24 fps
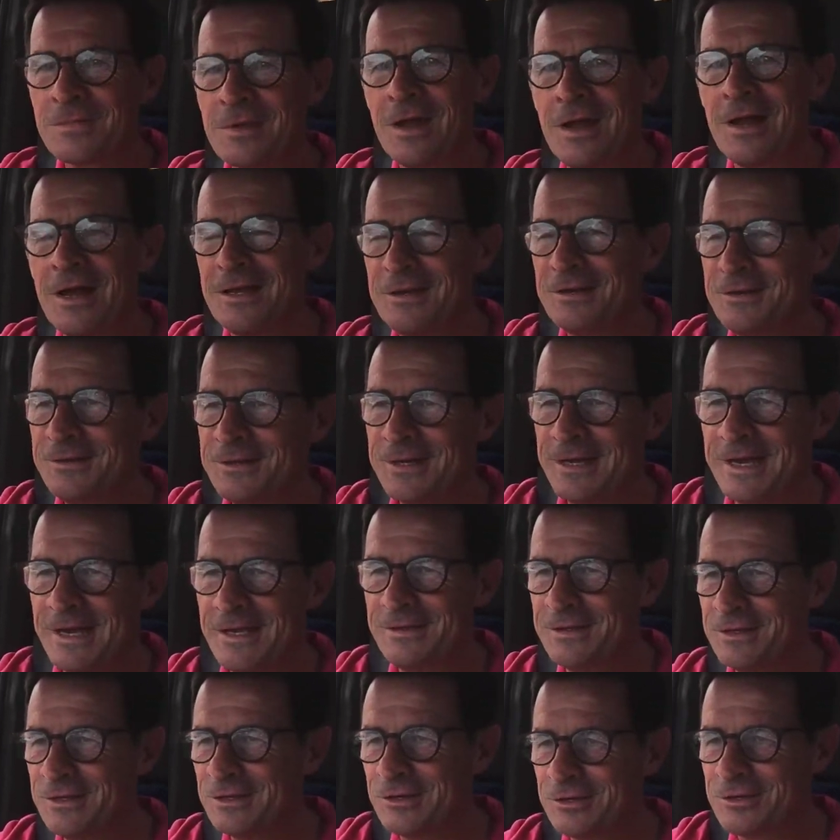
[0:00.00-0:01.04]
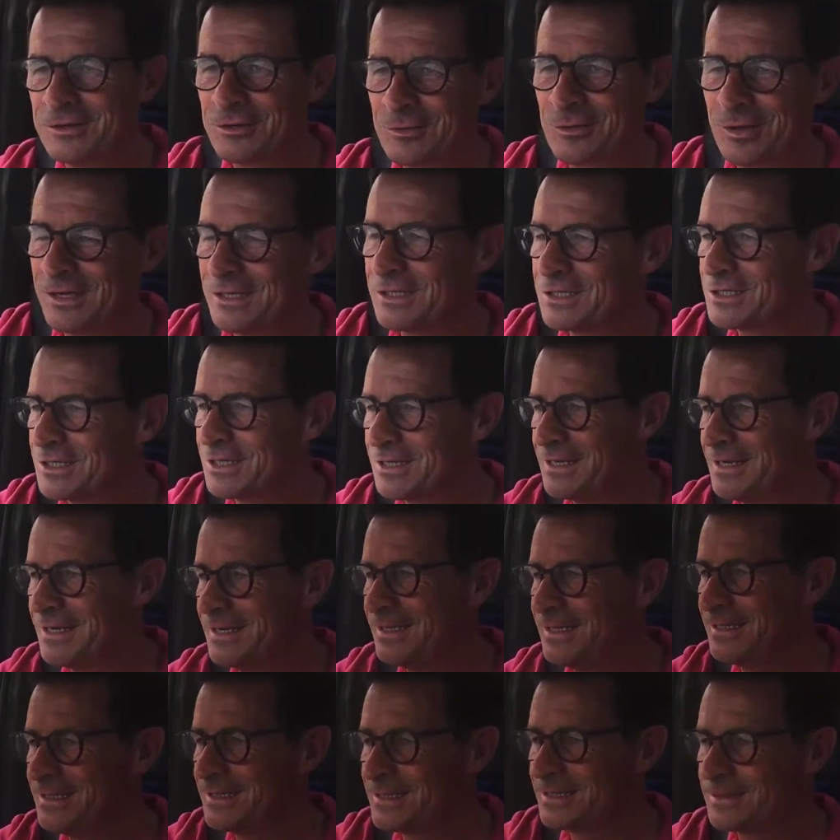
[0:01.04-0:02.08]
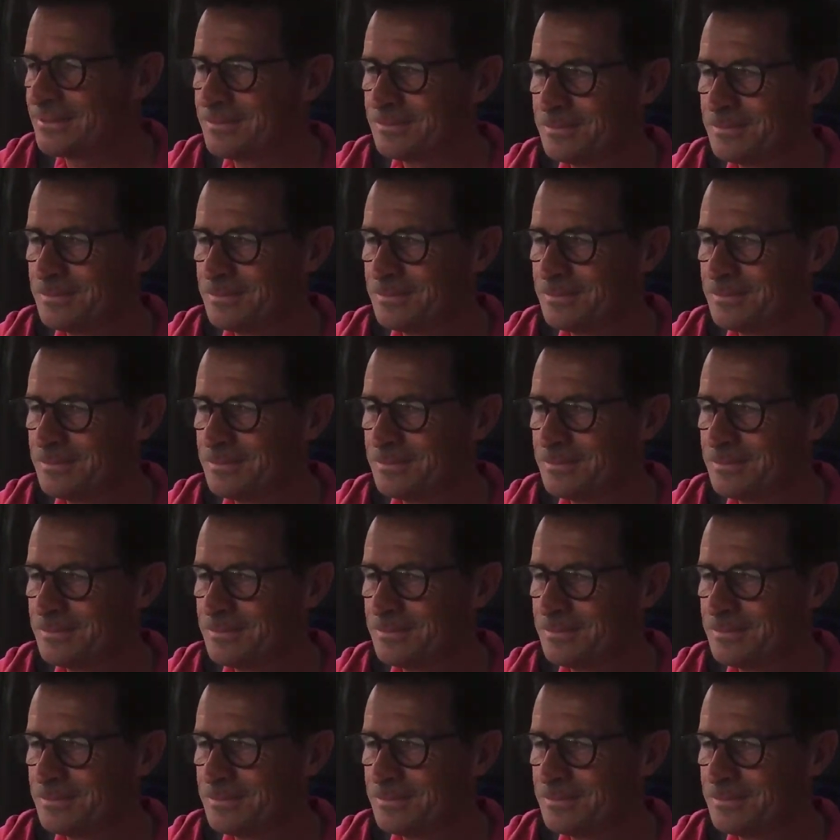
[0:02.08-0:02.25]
And uh, the other question is,